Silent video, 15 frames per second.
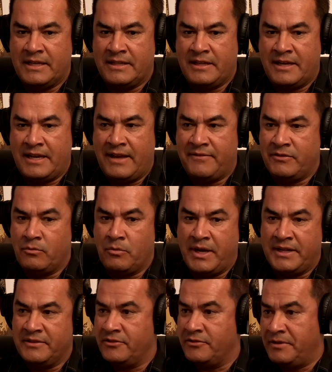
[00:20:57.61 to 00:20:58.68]
in not having to
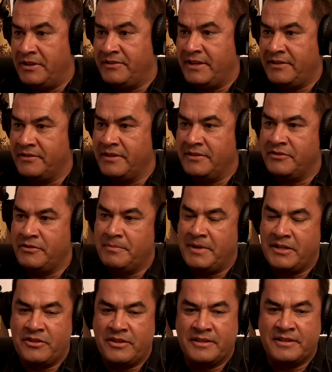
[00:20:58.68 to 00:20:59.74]
widen streets as, as you
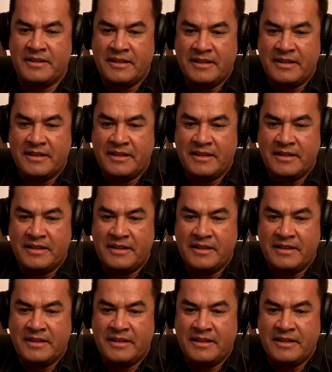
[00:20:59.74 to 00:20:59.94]
mentioned,